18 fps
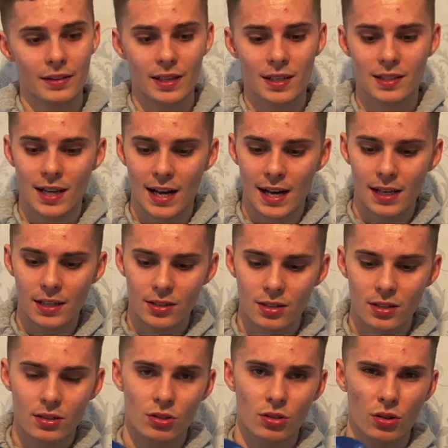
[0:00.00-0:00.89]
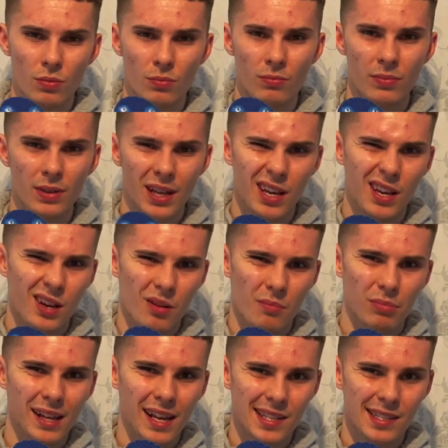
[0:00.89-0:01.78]
This has some
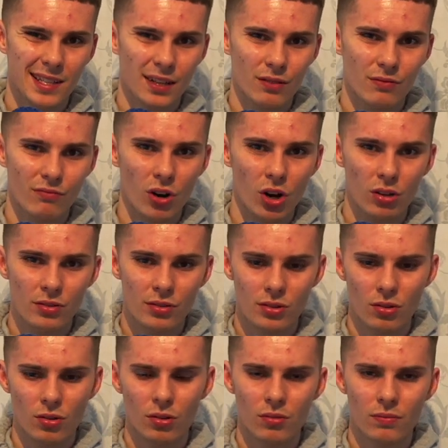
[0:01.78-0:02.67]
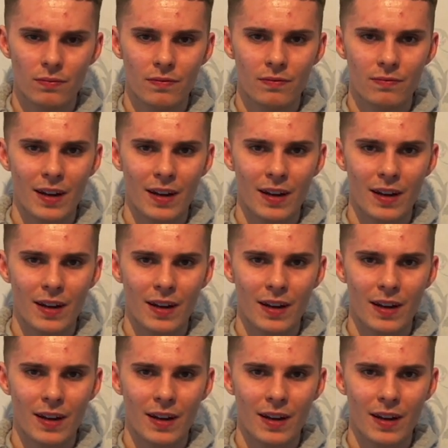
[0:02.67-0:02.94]
plastic rods or